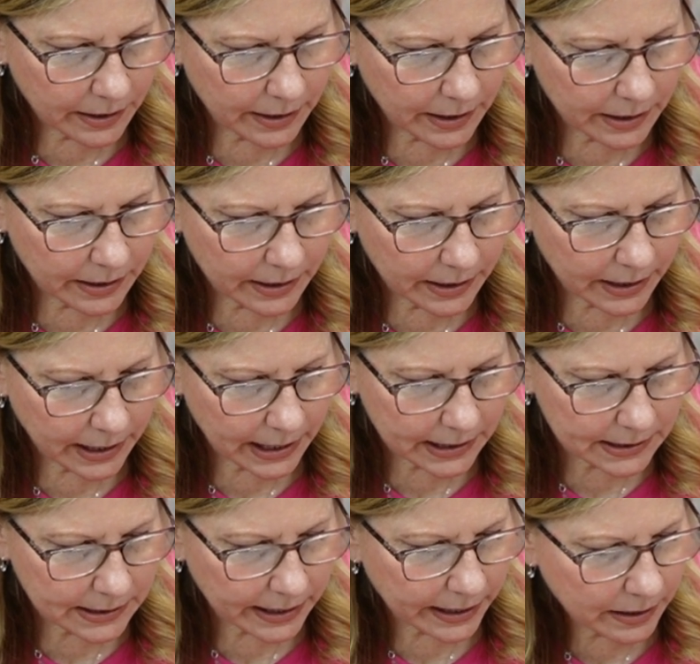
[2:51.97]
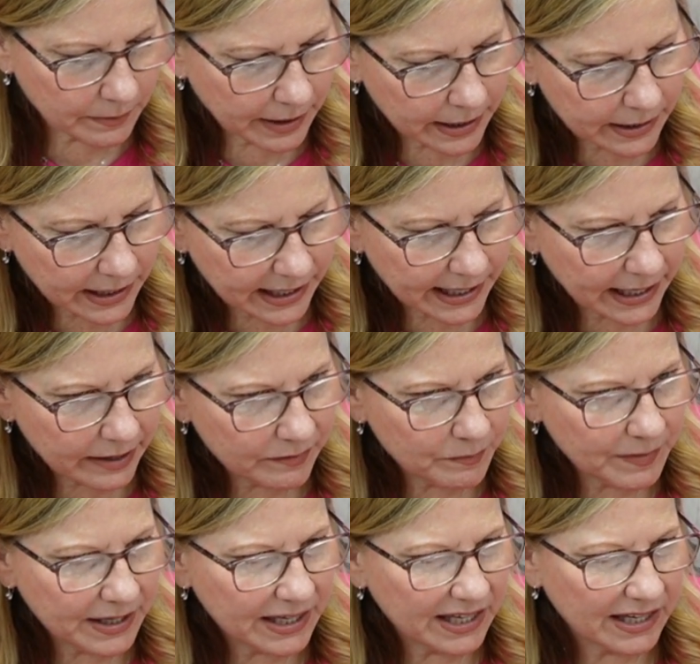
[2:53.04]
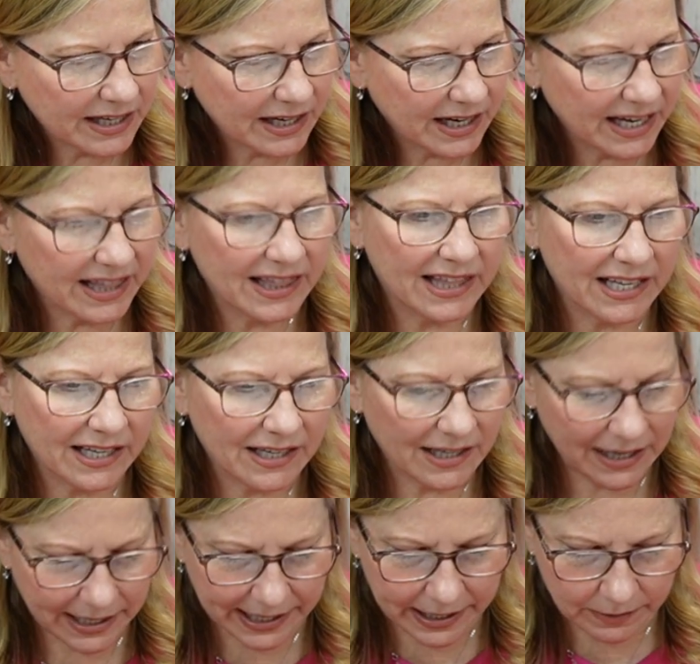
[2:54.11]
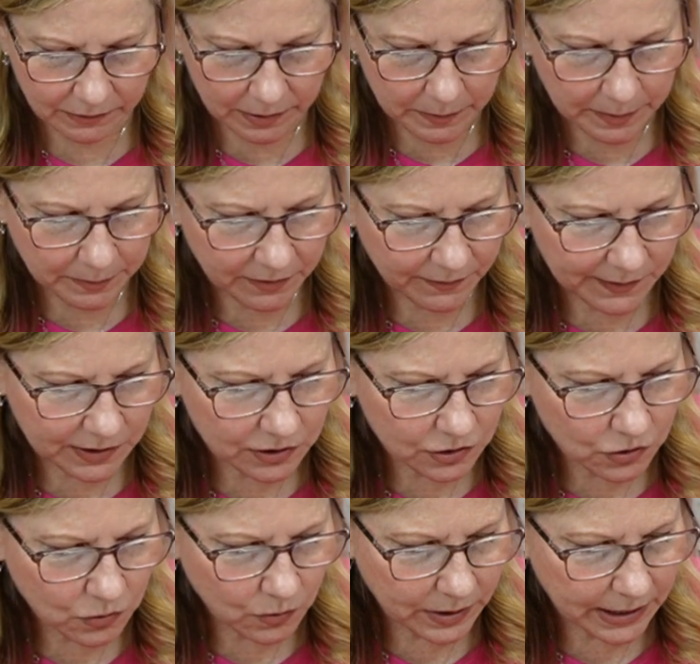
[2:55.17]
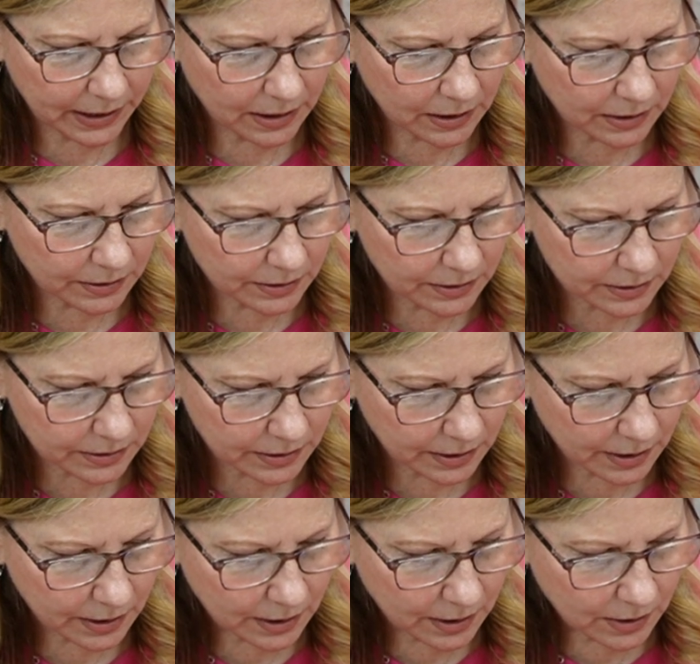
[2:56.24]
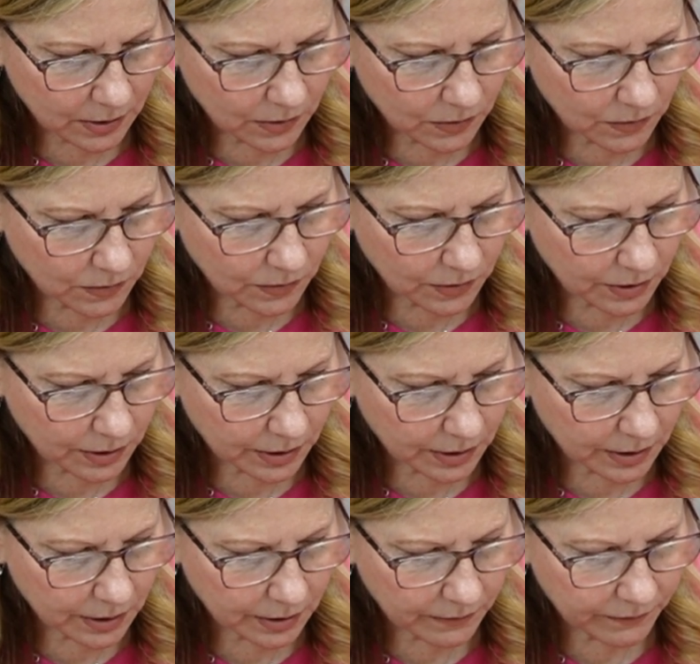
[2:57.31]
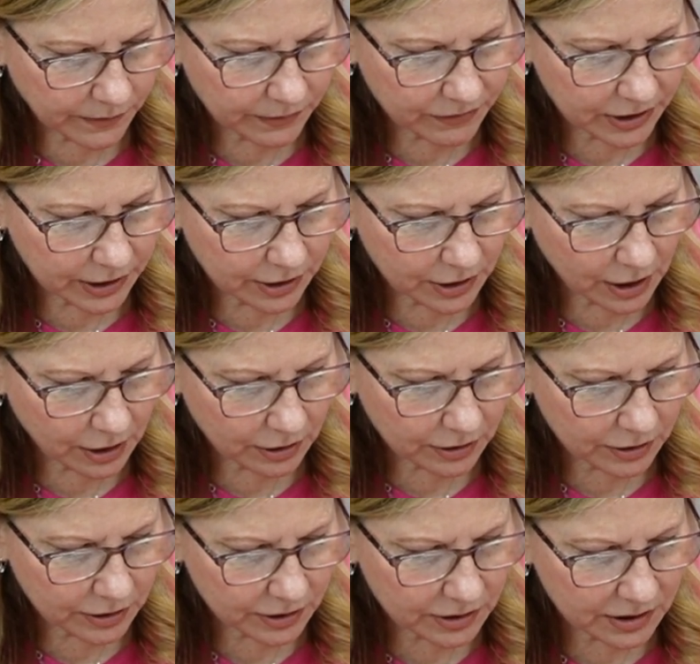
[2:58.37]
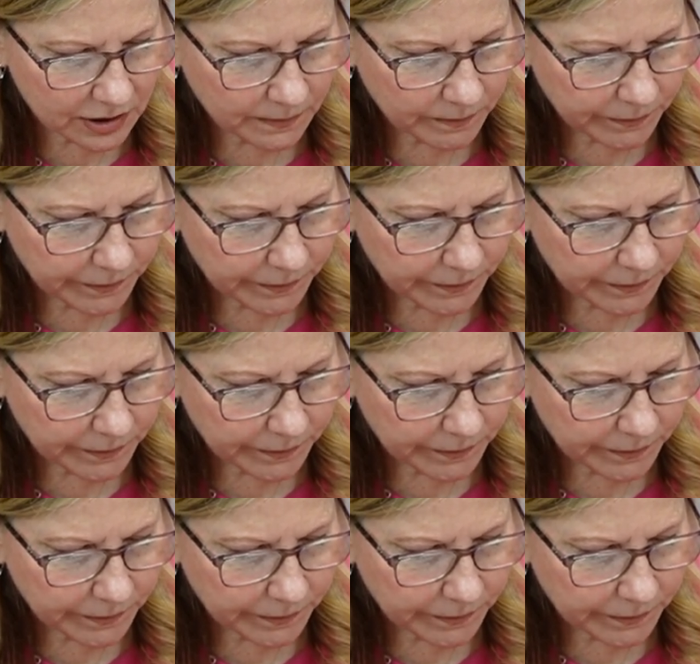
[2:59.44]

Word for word: Then the next item, and they gave me, I think, I can't remember if it's $20 or $15.